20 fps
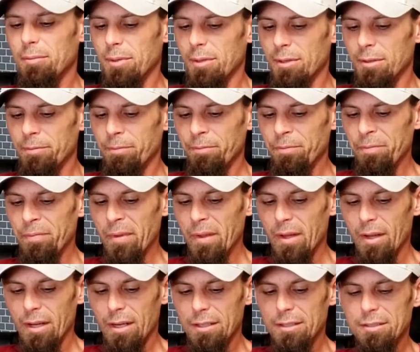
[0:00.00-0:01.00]
But
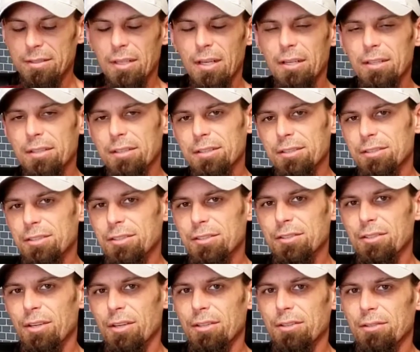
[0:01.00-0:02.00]
I decided to
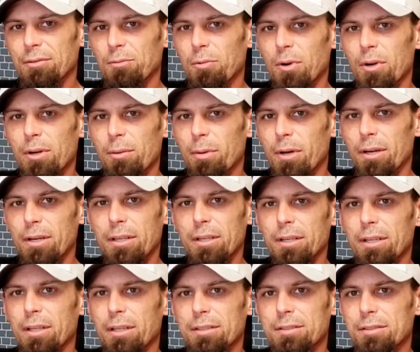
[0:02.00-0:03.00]
just not worry about any
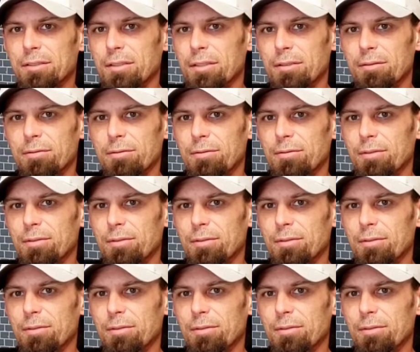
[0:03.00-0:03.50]
of that stuff.